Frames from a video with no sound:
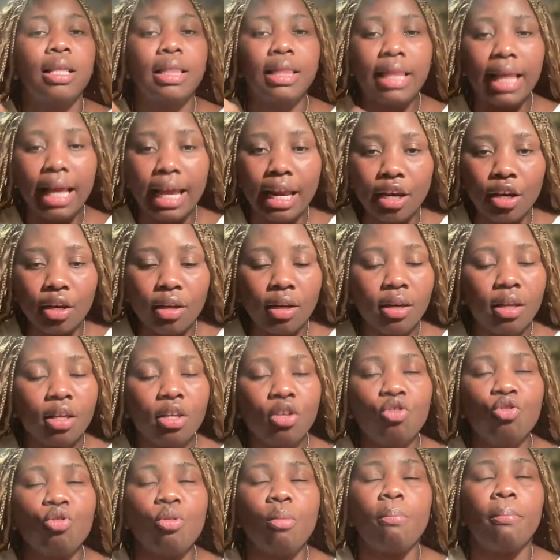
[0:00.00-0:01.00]
then
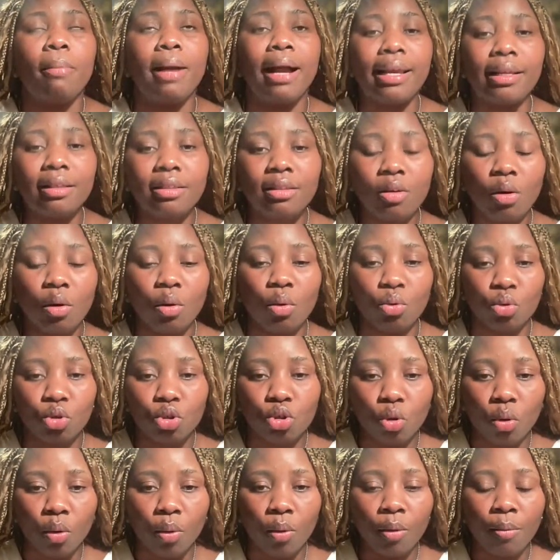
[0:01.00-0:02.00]
you might
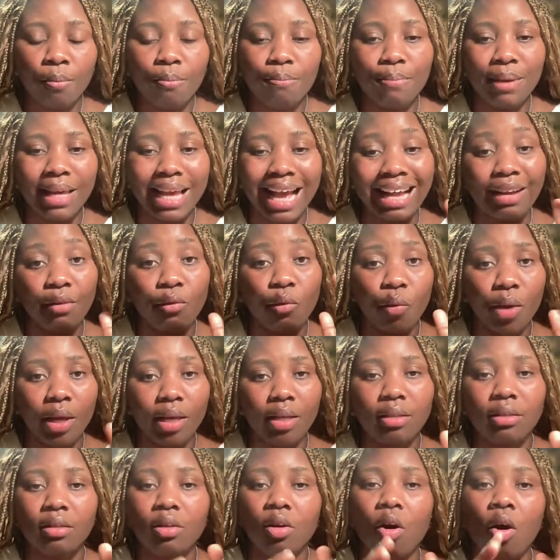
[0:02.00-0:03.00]
also be at
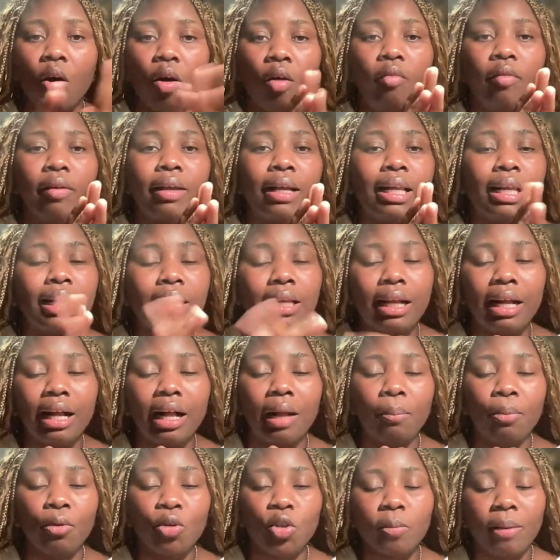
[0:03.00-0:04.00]
risk of a
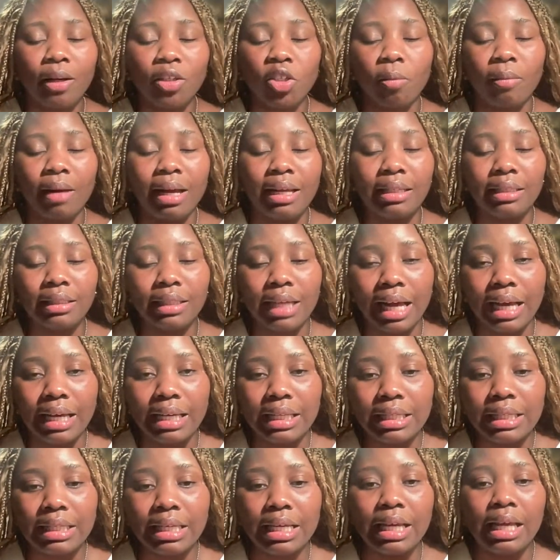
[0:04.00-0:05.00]
clinical postpartum
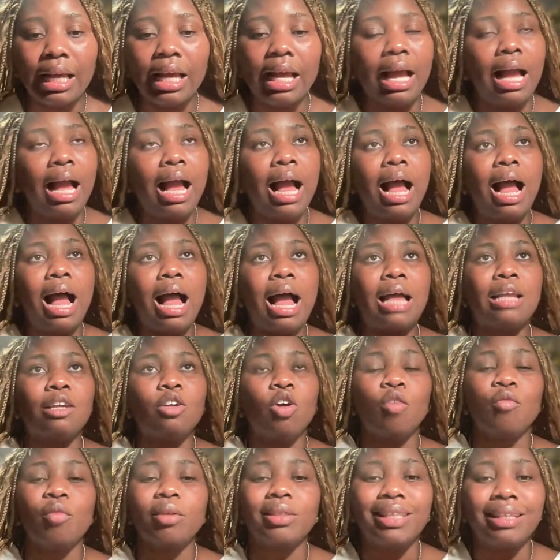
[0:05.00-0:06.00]
anxiety.
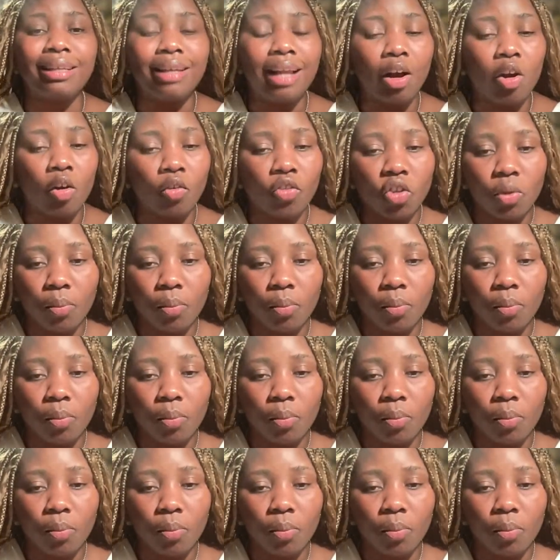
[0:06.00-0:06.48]
And obviously, lack of